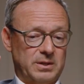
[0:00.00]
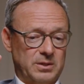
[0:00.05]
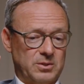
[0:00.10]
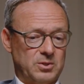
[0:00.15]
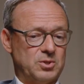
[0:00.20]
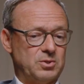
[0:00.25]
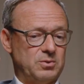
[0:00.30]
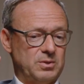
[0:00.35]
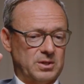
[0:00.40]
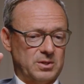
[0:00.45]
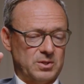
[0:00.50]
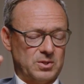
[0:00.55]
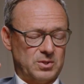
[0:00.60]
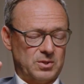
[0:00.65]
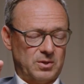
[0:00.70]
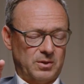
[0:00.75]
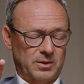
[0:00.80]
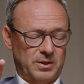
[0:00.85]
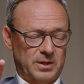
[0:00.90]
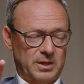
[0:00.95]
industry
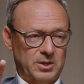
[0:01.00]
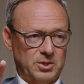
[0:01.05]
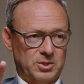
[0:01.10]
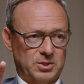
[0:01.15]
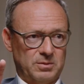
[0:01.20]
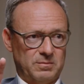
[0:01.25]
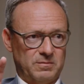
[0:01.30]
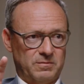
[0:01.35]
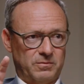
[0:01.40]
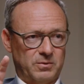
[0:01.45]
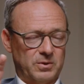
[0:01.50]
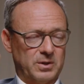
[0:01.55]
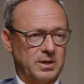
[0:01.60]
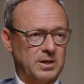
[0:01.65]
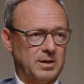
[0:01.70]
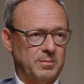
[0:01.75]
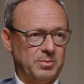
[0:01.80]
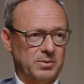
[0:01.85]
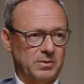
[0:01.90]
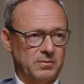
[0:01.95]
consolidation for a
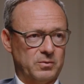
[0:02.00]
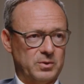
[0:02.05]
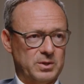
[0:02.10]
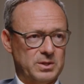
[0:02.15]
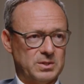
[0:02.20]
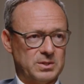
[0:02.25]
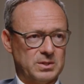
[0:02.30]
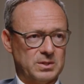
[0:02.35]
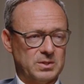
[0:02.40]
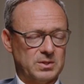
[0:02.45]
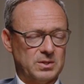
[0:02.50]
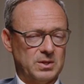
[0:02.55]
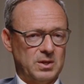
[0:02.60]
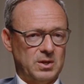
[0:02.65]
couple of reasons.